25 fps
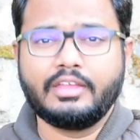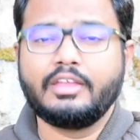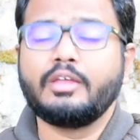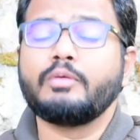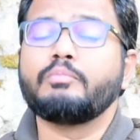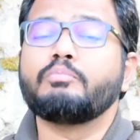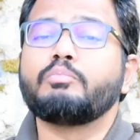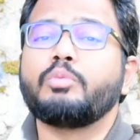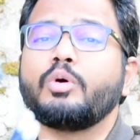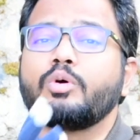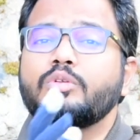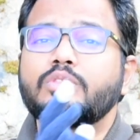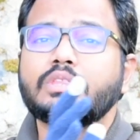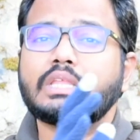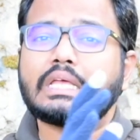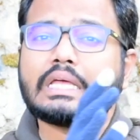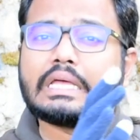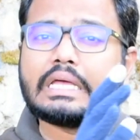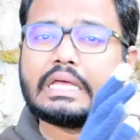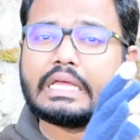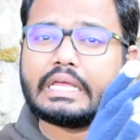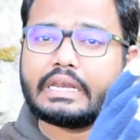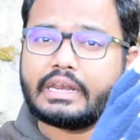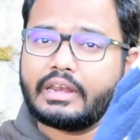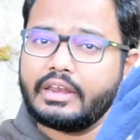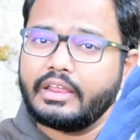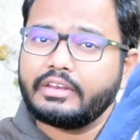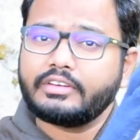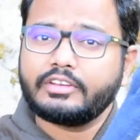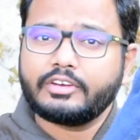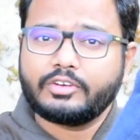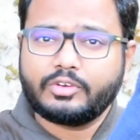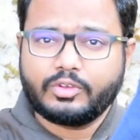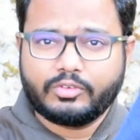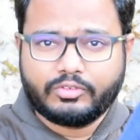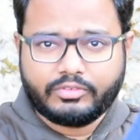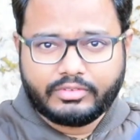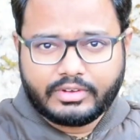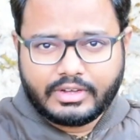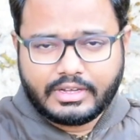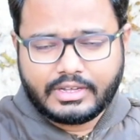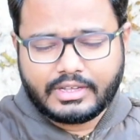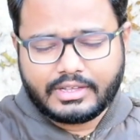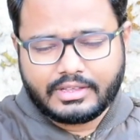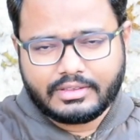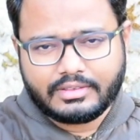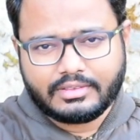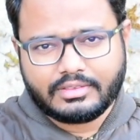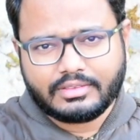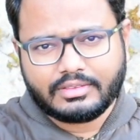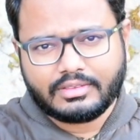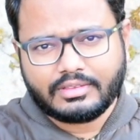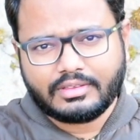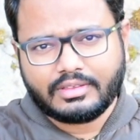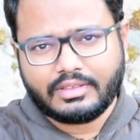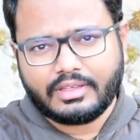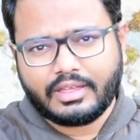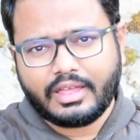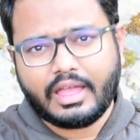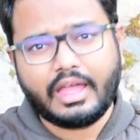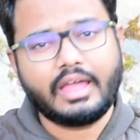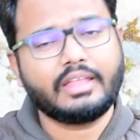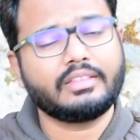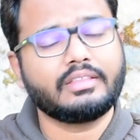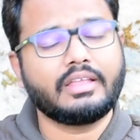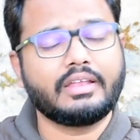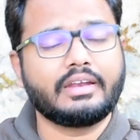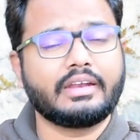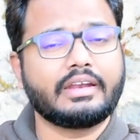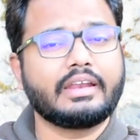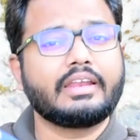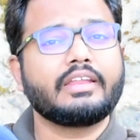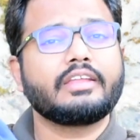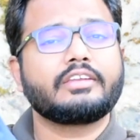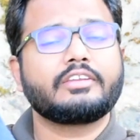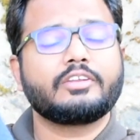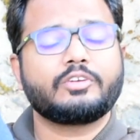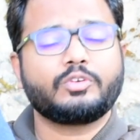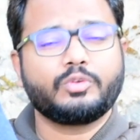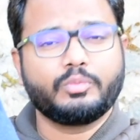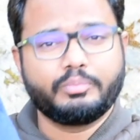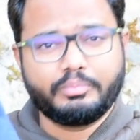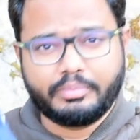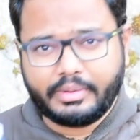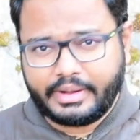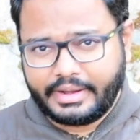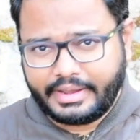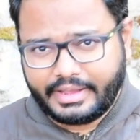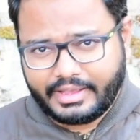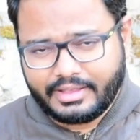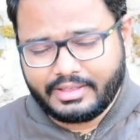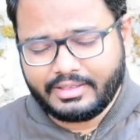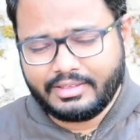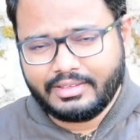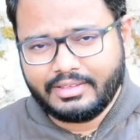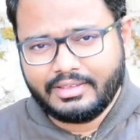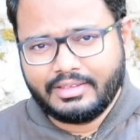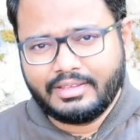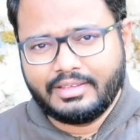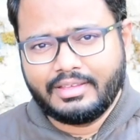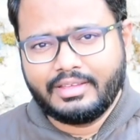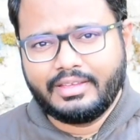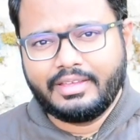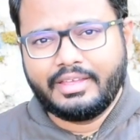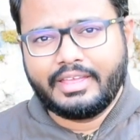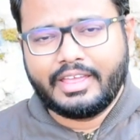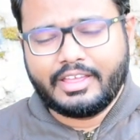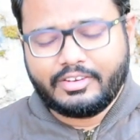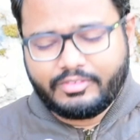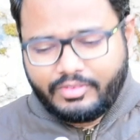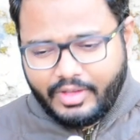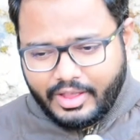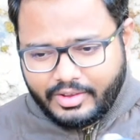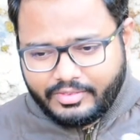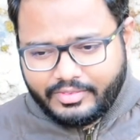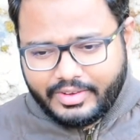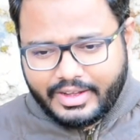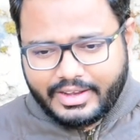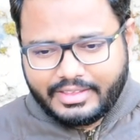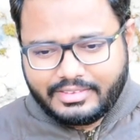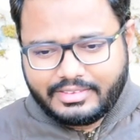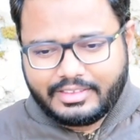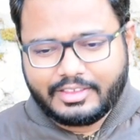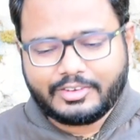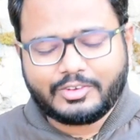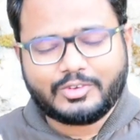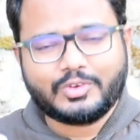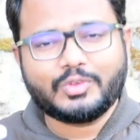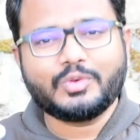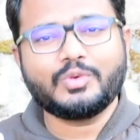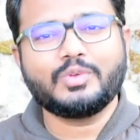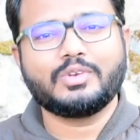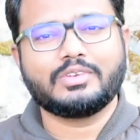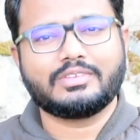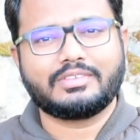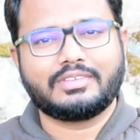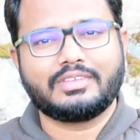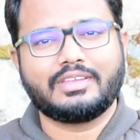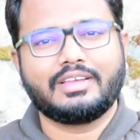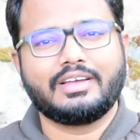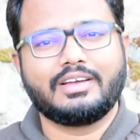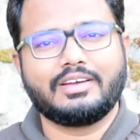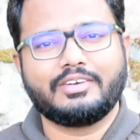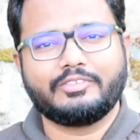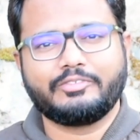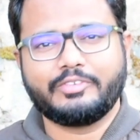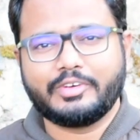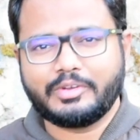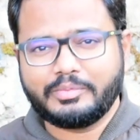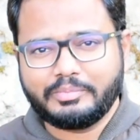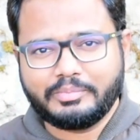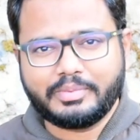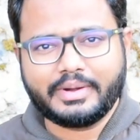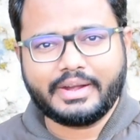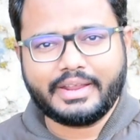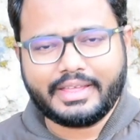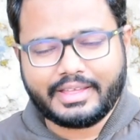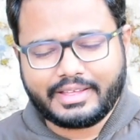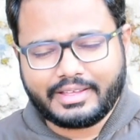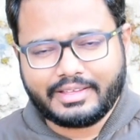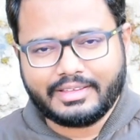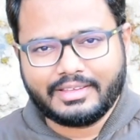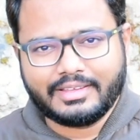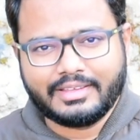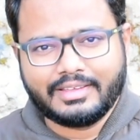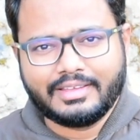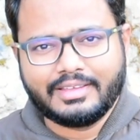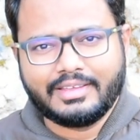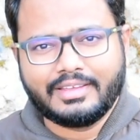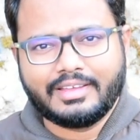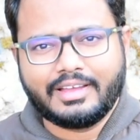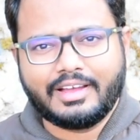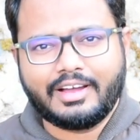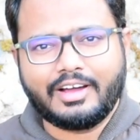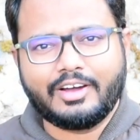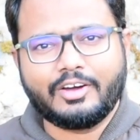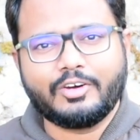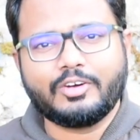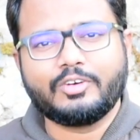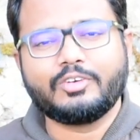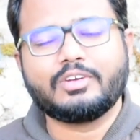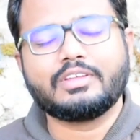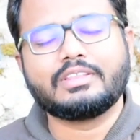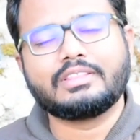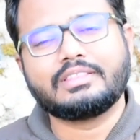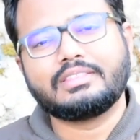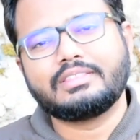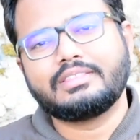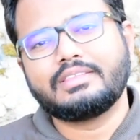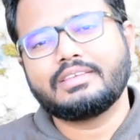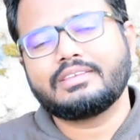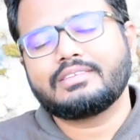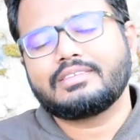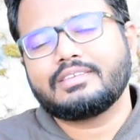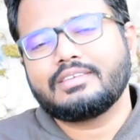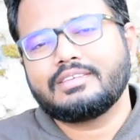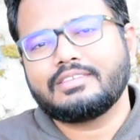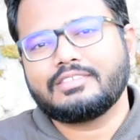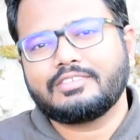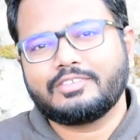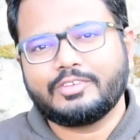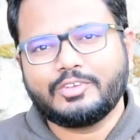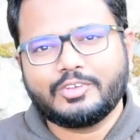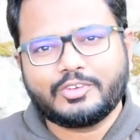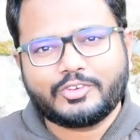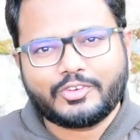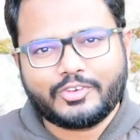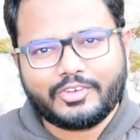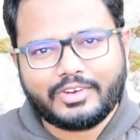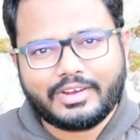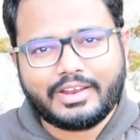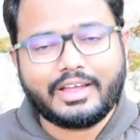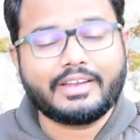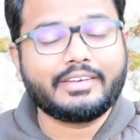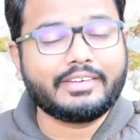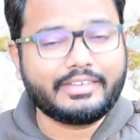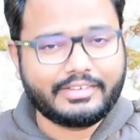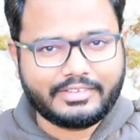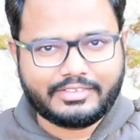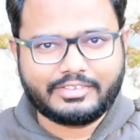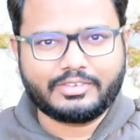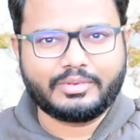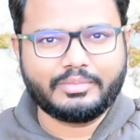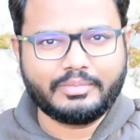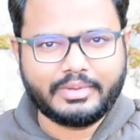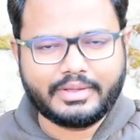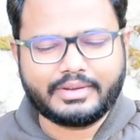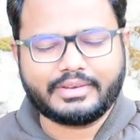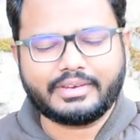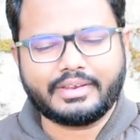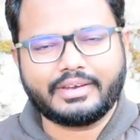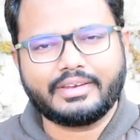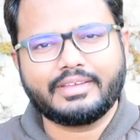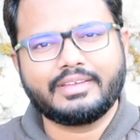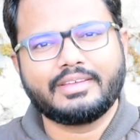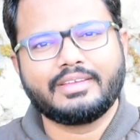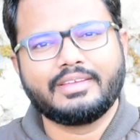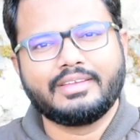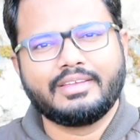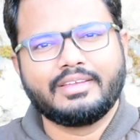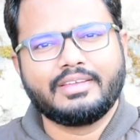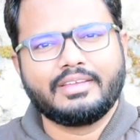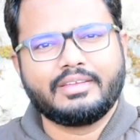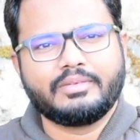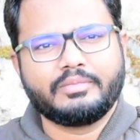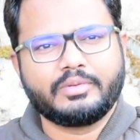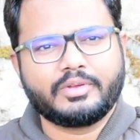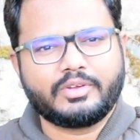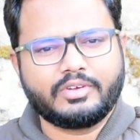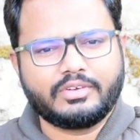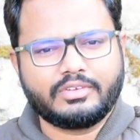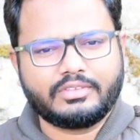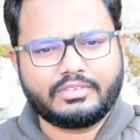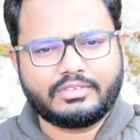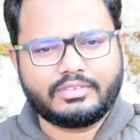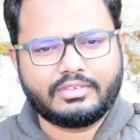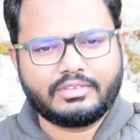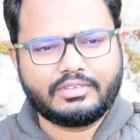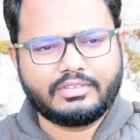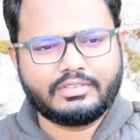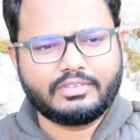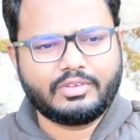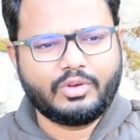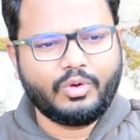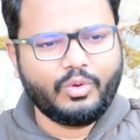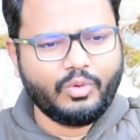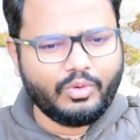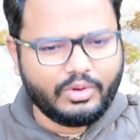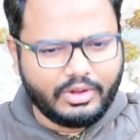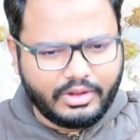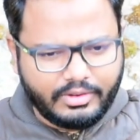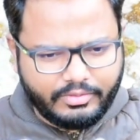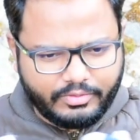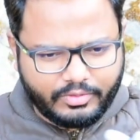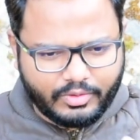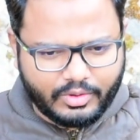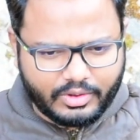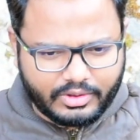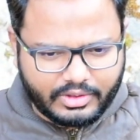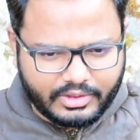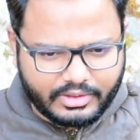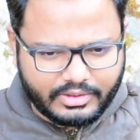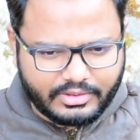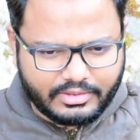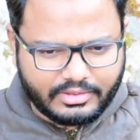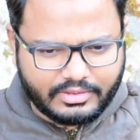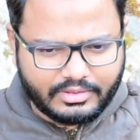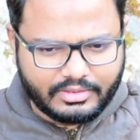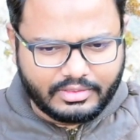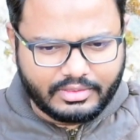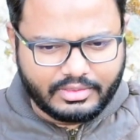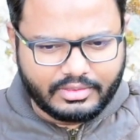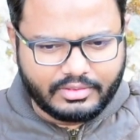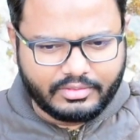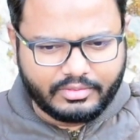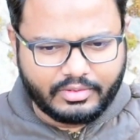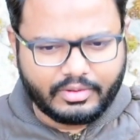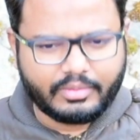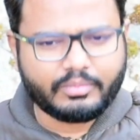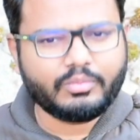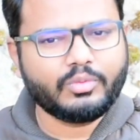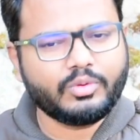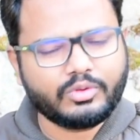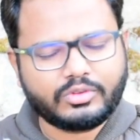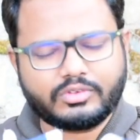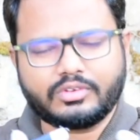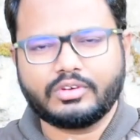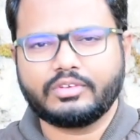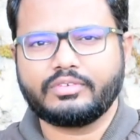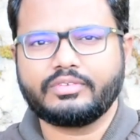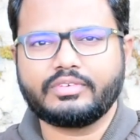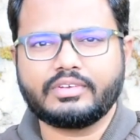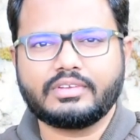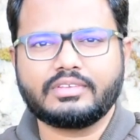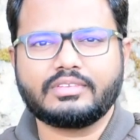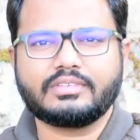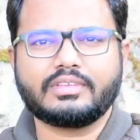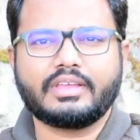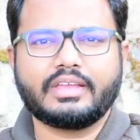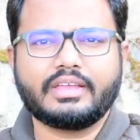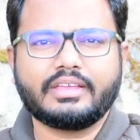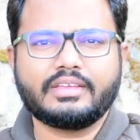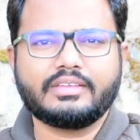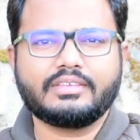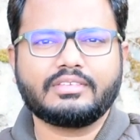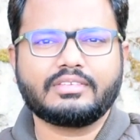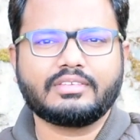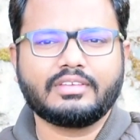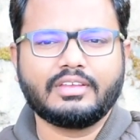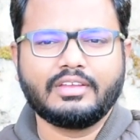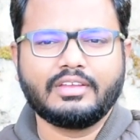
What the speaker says: both related to work and related to break. In fact, when I say tools for break, this is usually underestimated, because the only focus for most of us is